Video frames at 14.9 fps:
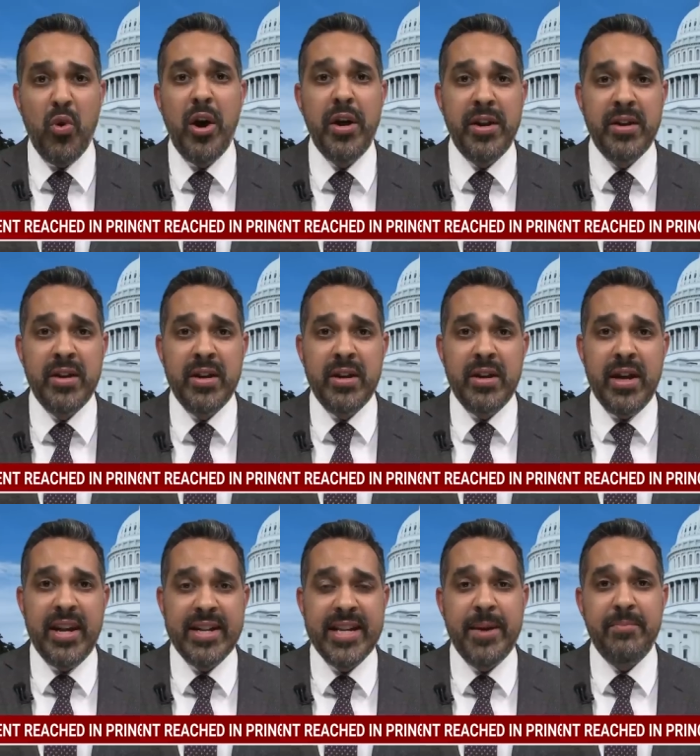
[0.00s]
one,
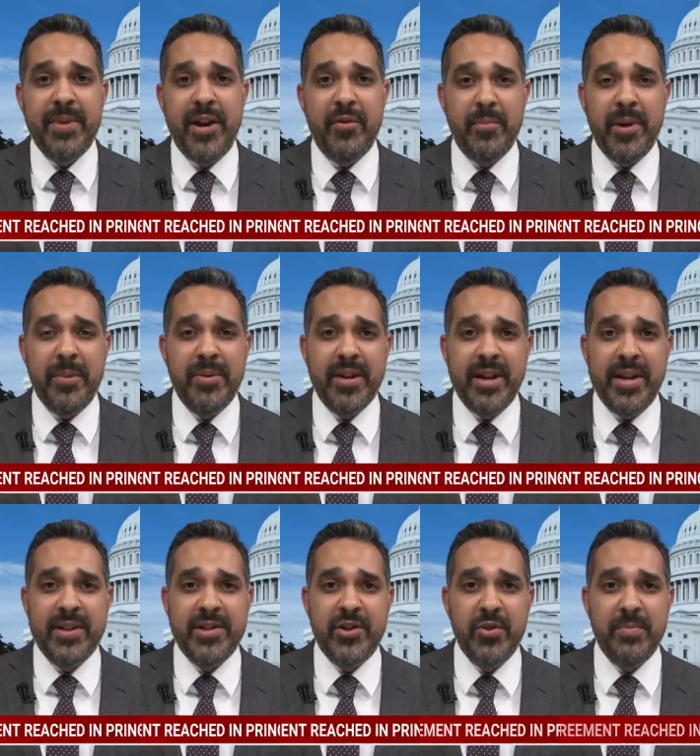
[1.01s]
an attempt by
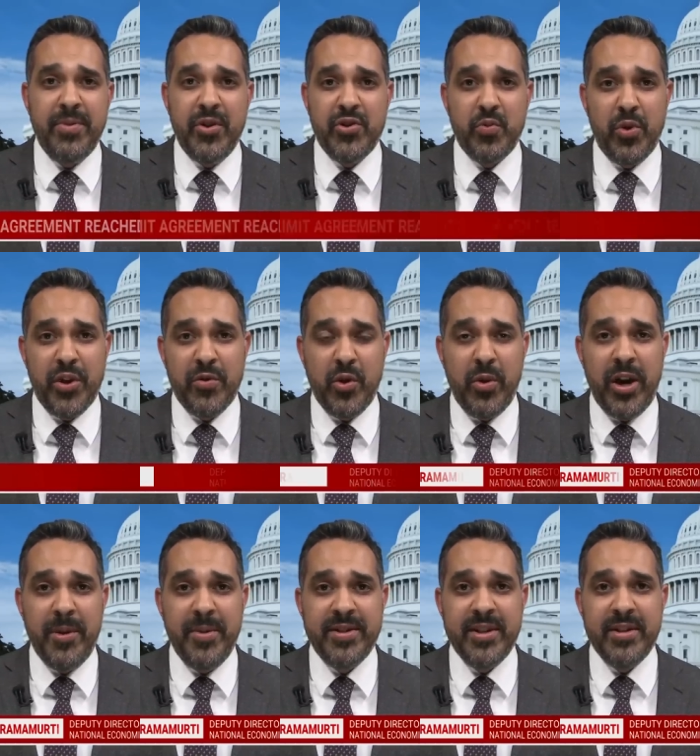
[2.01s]
Republicans to impose work
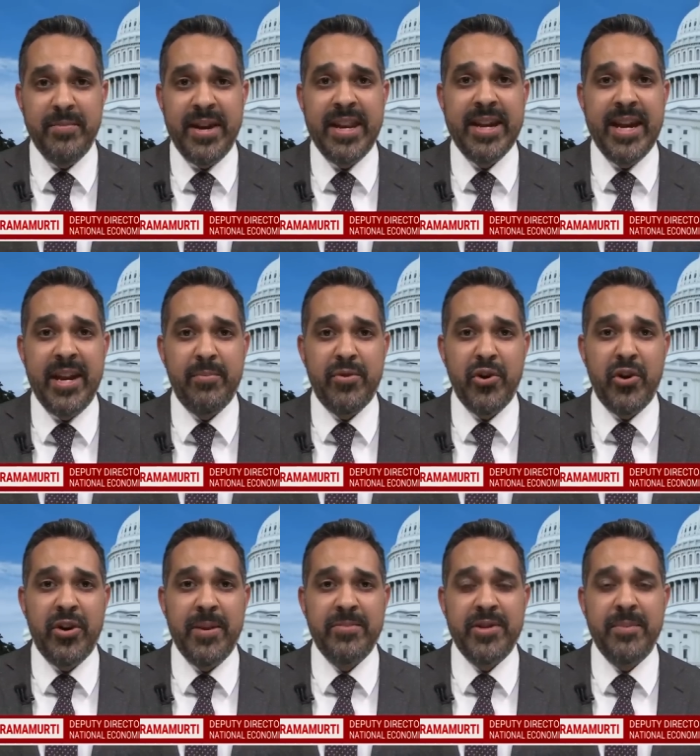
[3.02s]
requirements on the Medicaid
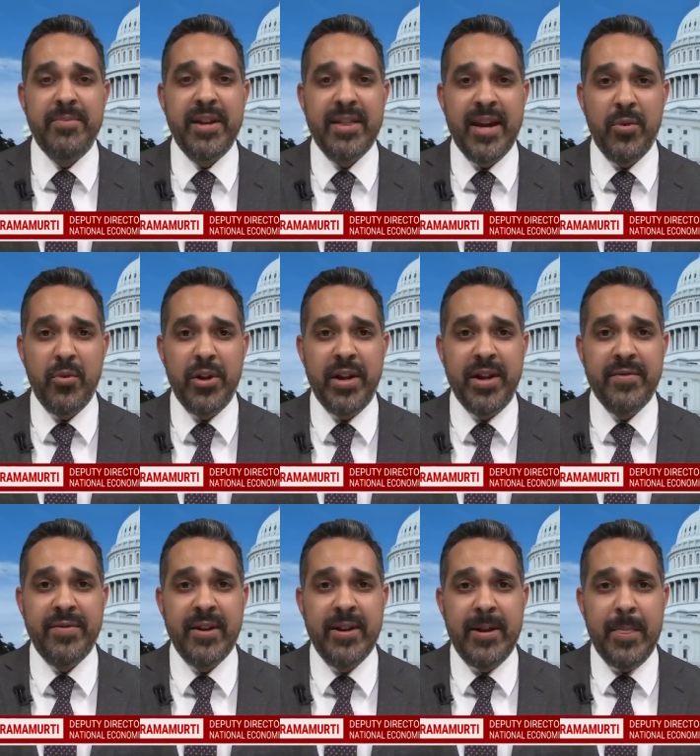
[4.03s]
program, something that would
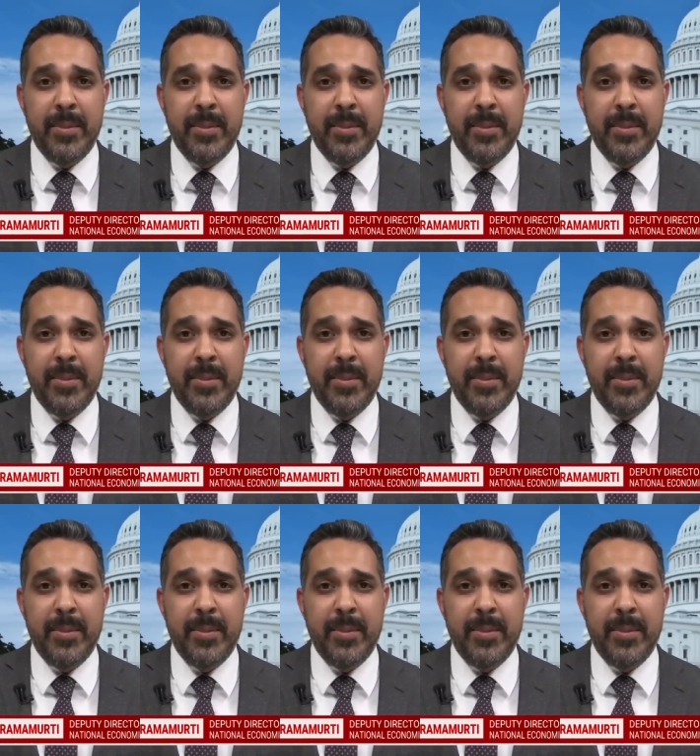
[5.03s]
have